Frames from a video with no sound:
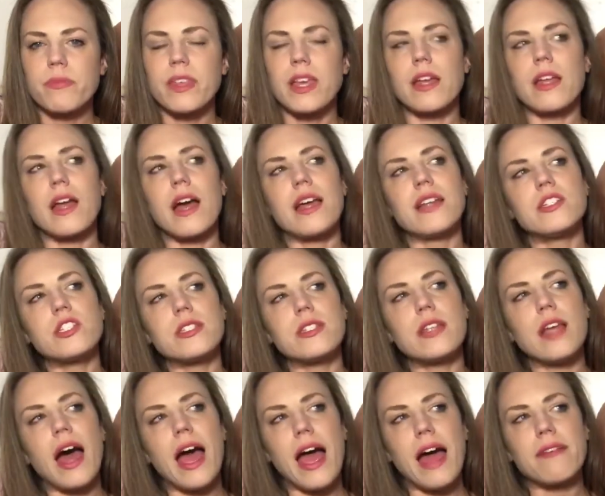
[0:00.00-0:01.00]
And I
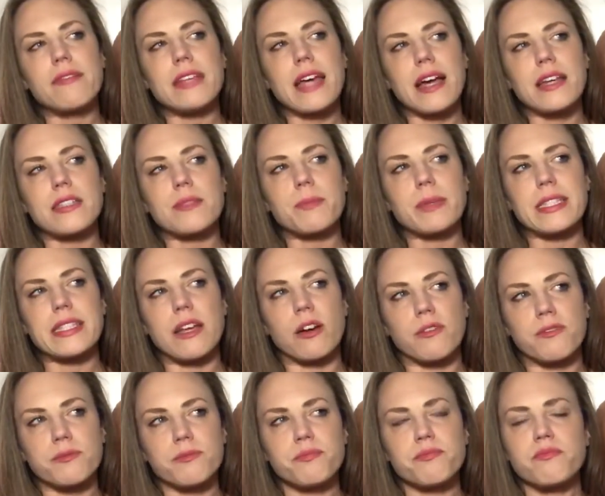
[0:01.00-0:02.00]
have to ask
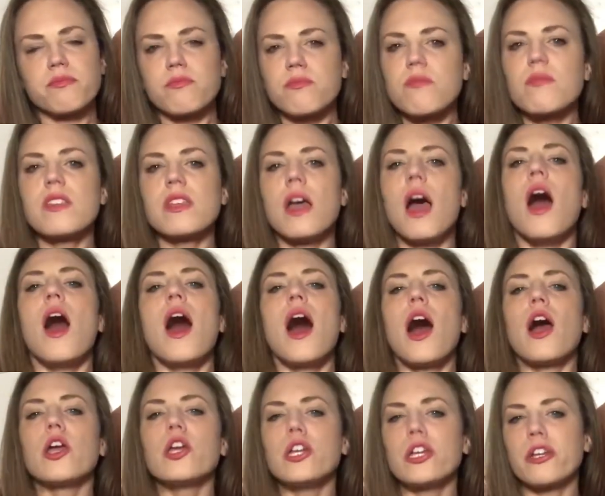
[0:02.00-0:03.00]
myself,
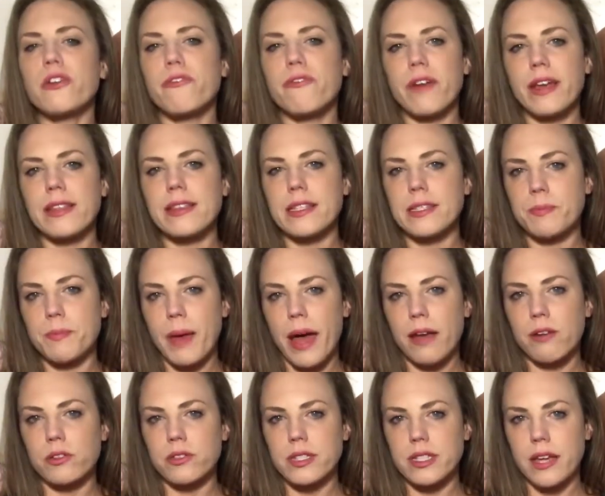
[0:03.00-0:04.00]
how are you going to fight this
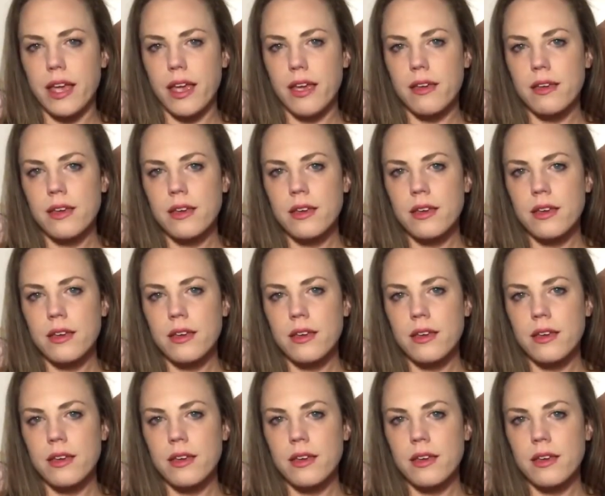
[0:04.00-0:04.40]
battle today?